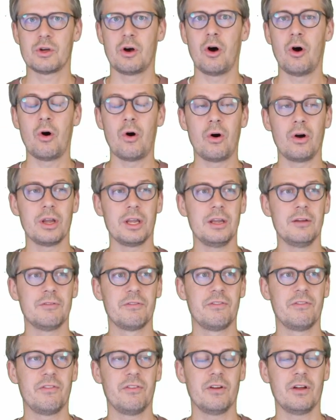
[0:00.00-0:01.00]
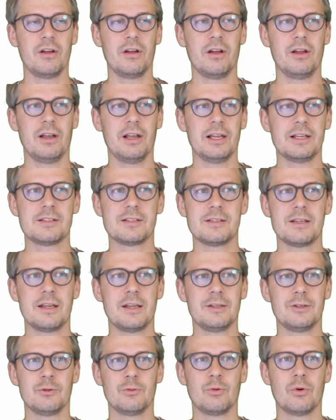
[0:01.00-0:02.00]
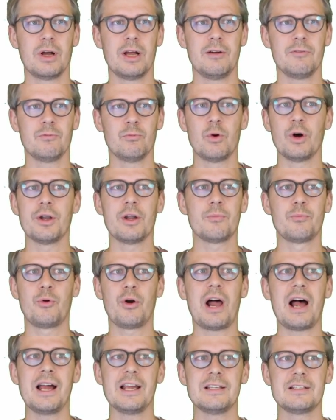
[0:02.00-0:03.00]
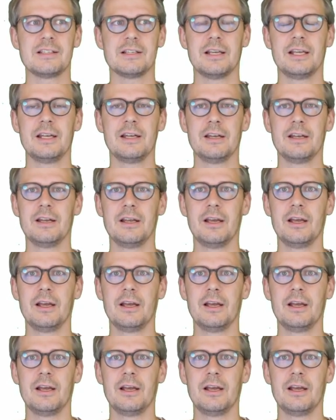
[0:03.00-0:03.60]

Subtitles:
or if let's say you have won a prize in